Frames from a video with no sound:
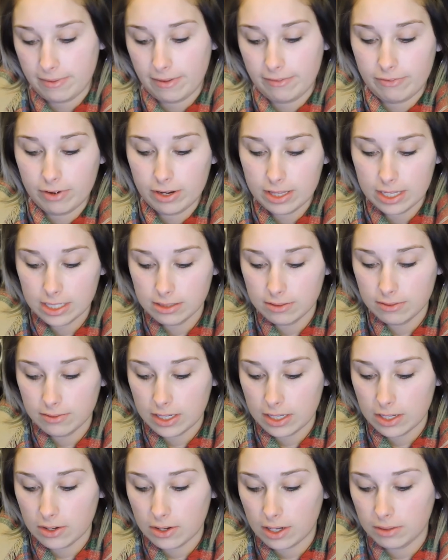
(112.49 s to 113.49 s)
For this
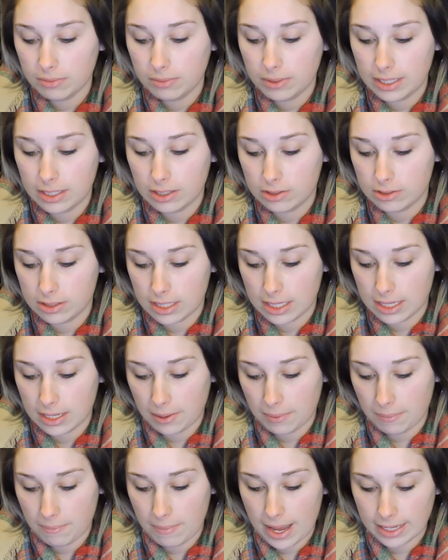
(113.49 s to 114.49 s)
video I'll be using
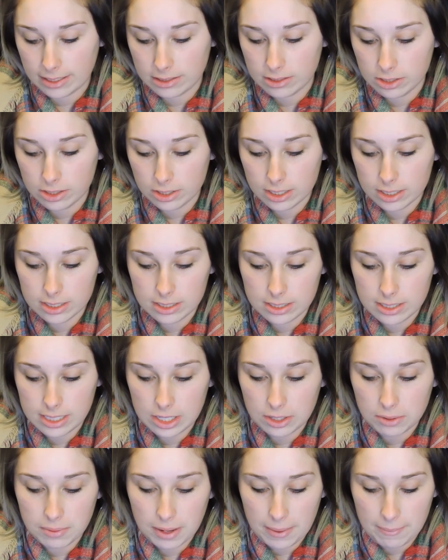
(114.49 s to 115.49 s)
Master
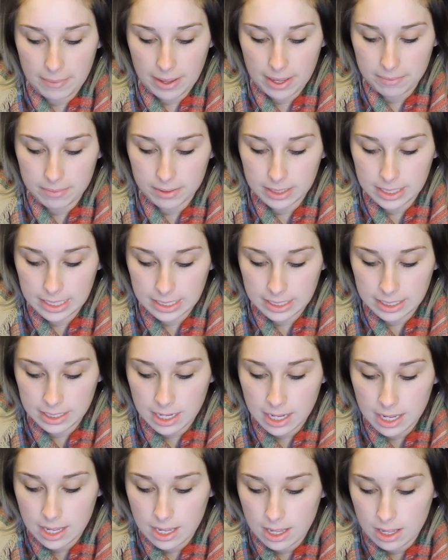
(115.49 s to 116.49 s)
Conceal by Maybelline.
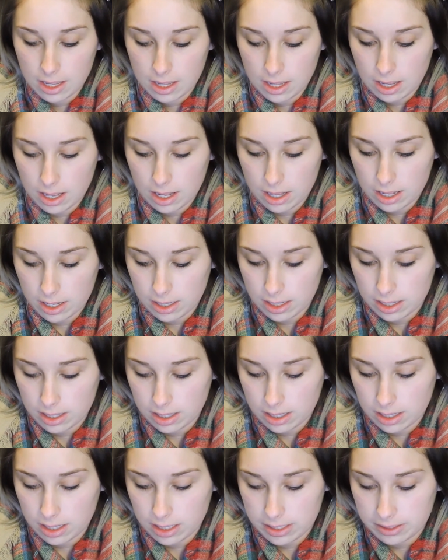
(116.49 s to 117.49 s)

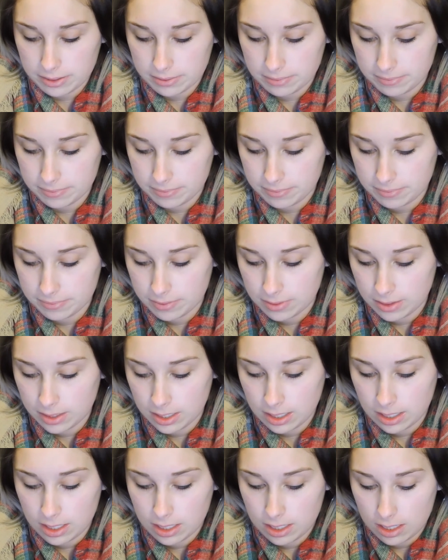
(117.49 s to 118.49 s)
I'm
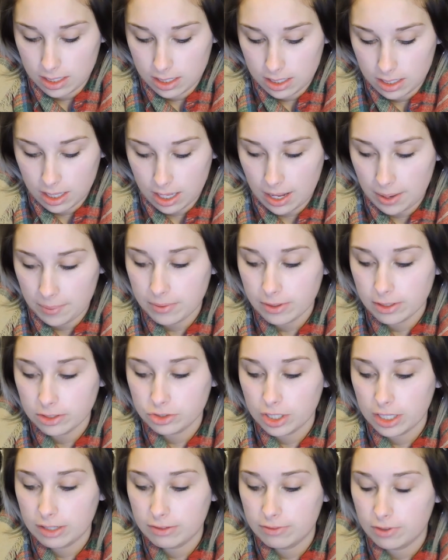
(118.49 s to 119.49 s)
going to
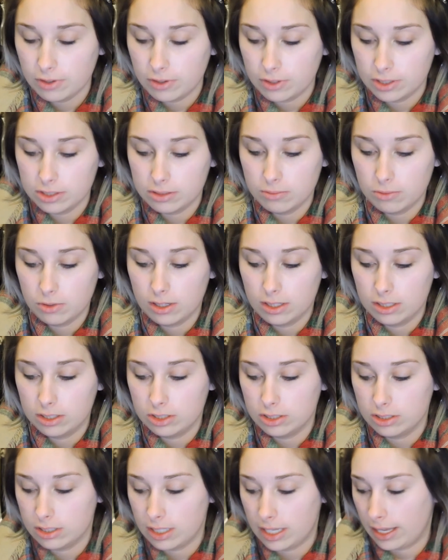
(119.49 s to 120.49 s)
try to focus more on
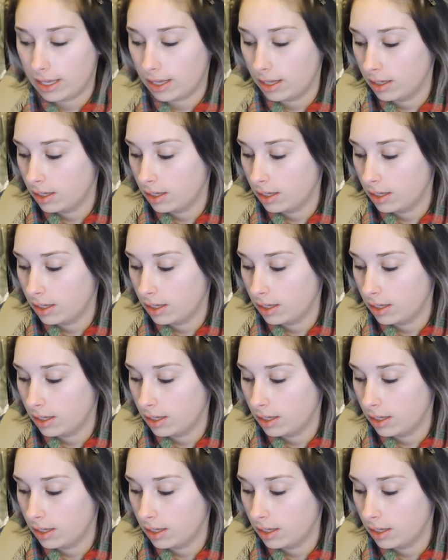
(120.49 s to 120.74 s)
just like